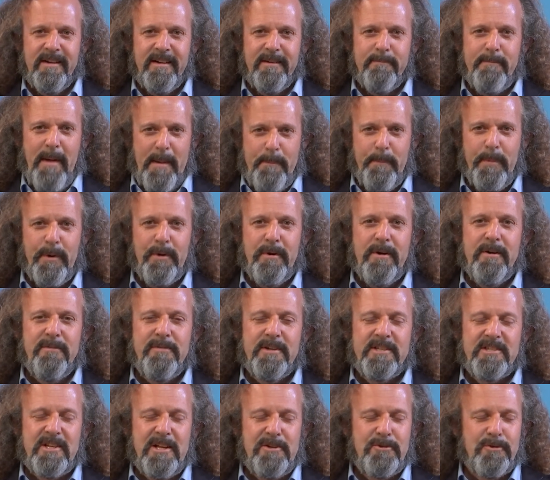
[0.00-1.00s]
member of
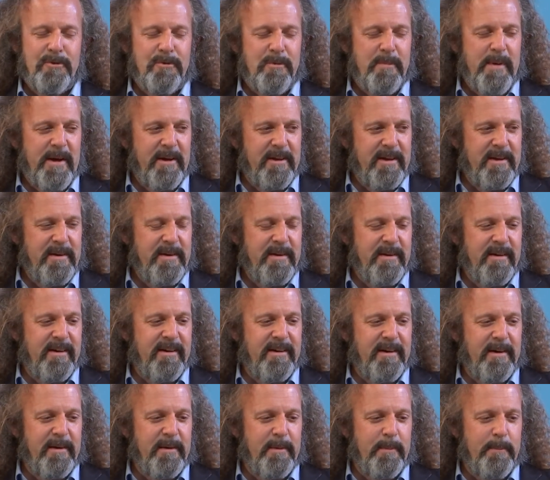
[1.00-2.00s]
Extinction Rebellion,
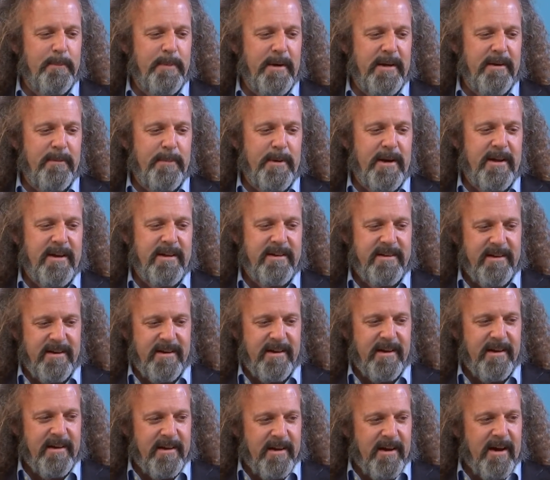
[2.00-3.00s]
but I
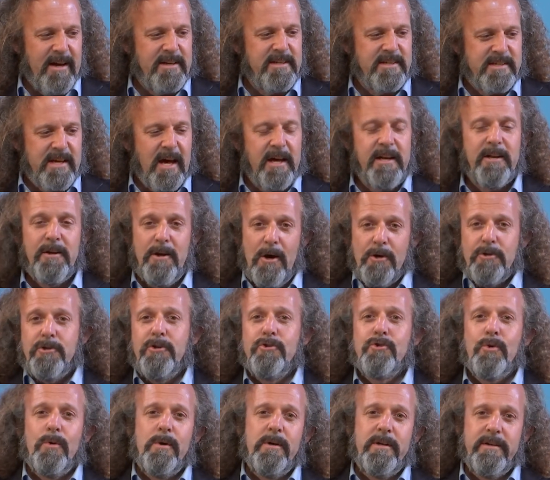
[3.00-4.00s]
decided not to
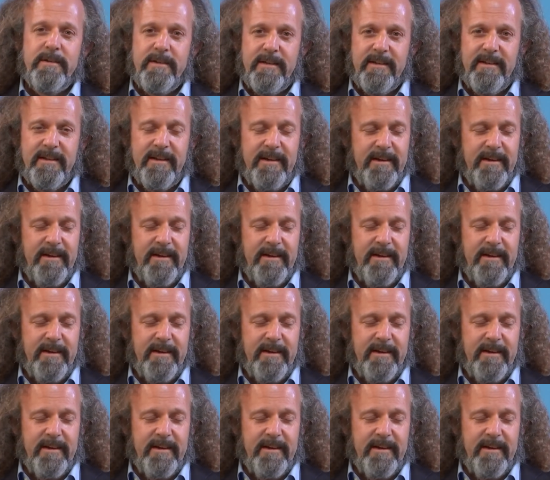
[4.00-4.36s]
join.